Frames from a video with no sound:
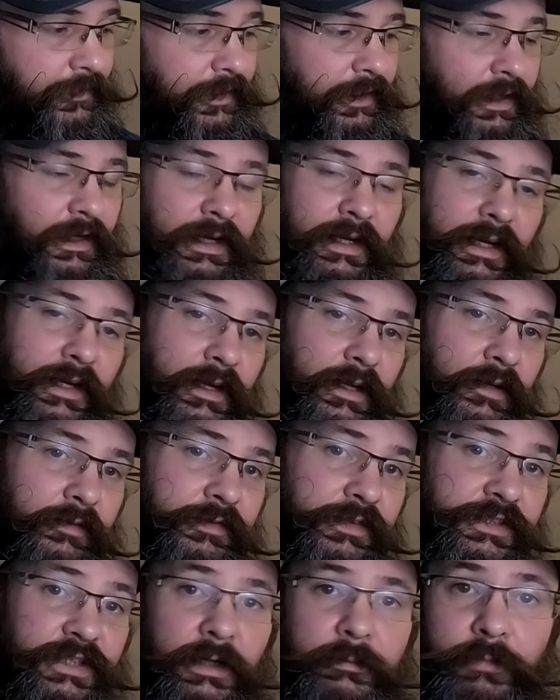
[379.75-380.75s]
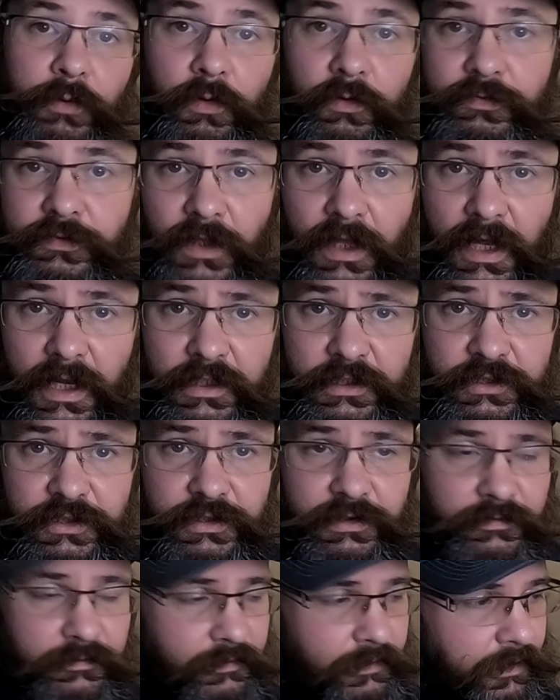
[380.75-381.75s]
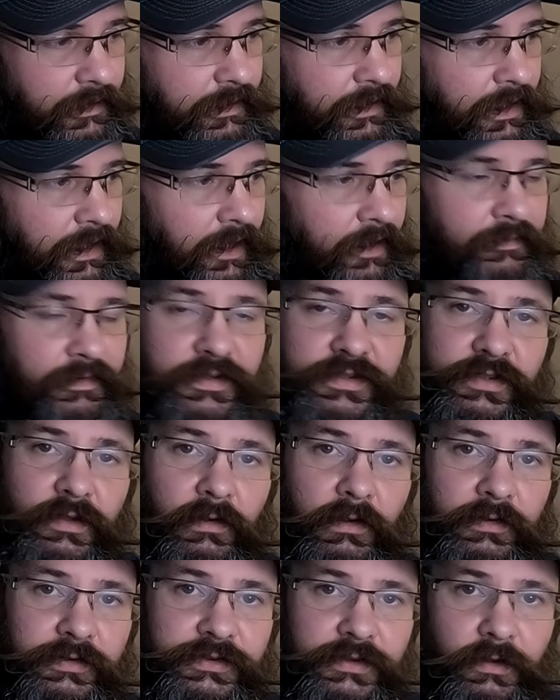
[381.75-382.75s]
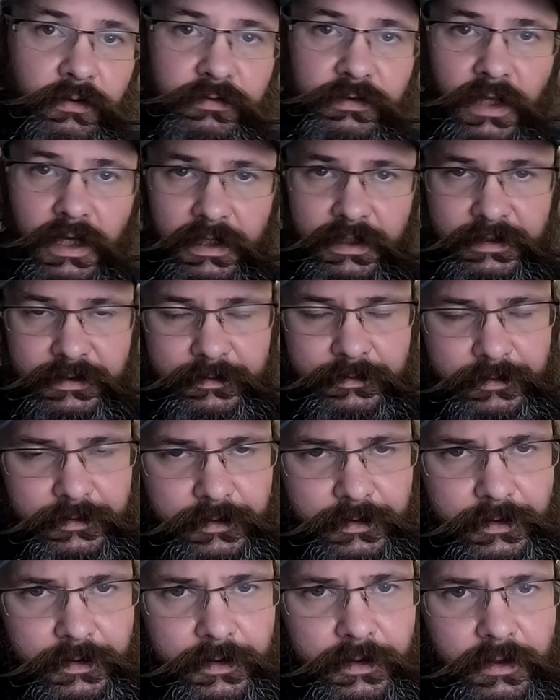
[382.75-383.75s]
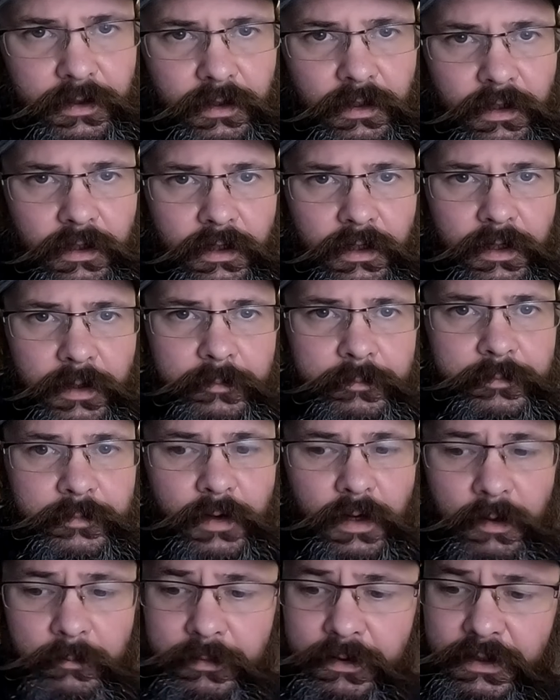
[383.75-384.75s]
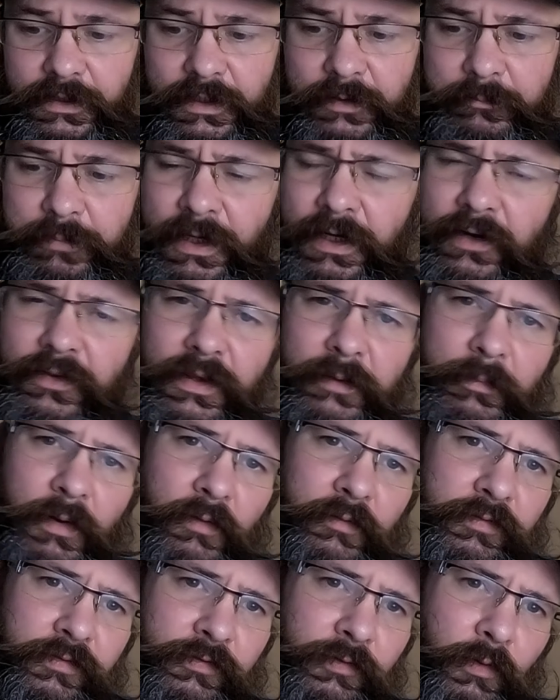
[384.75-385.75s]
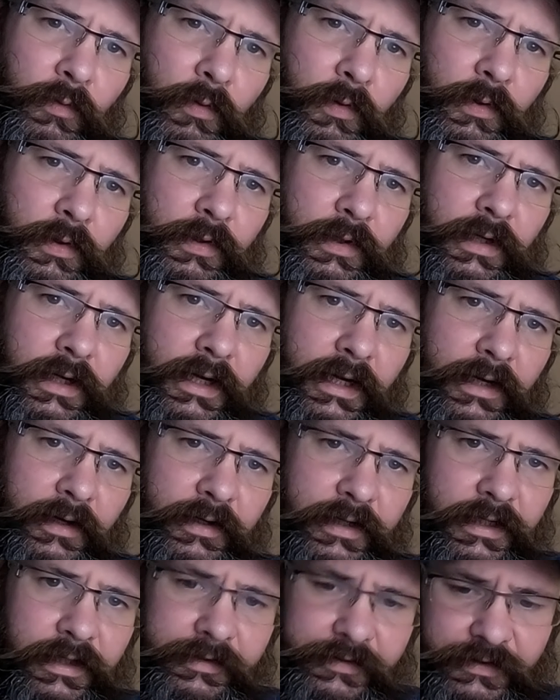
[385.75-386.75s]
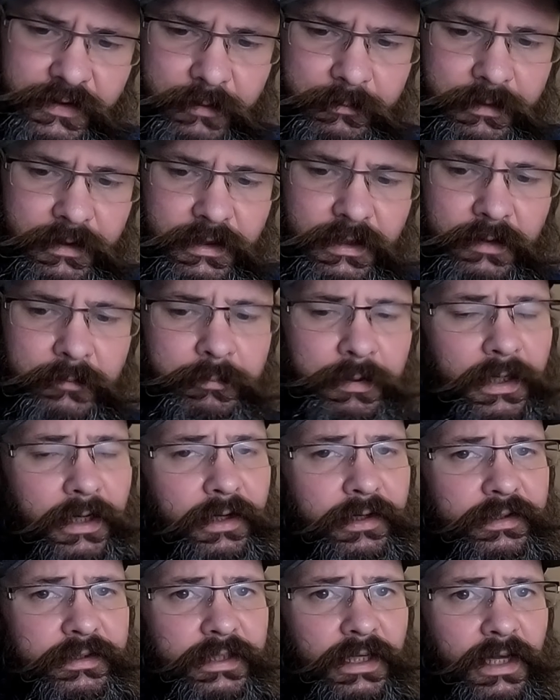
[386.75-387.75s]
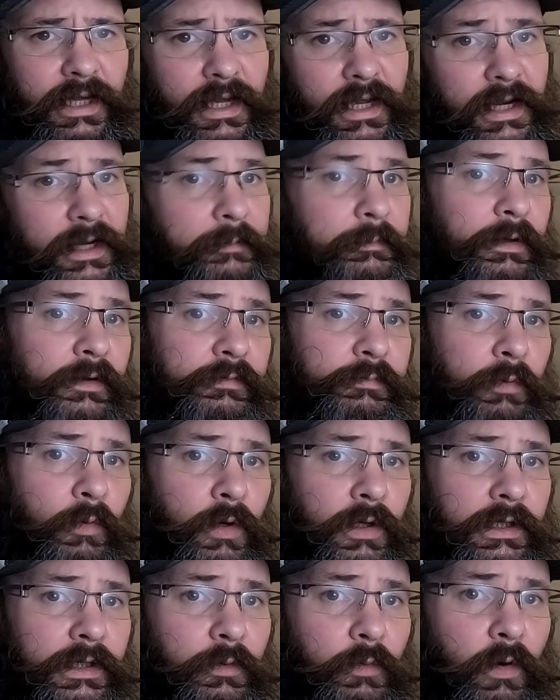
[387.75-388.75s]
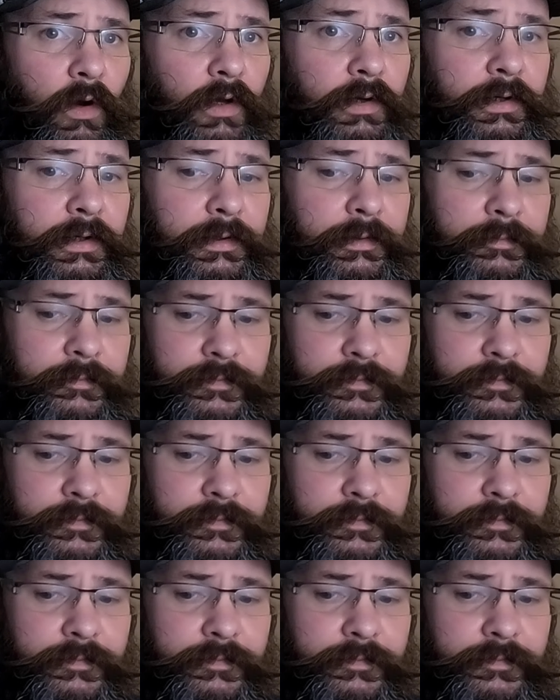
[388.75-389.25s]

I have the JetBoil Flash and I have the Solo Stove Lite. I'm going to compare them on 4 areas. I'm going to compare time of boiling water,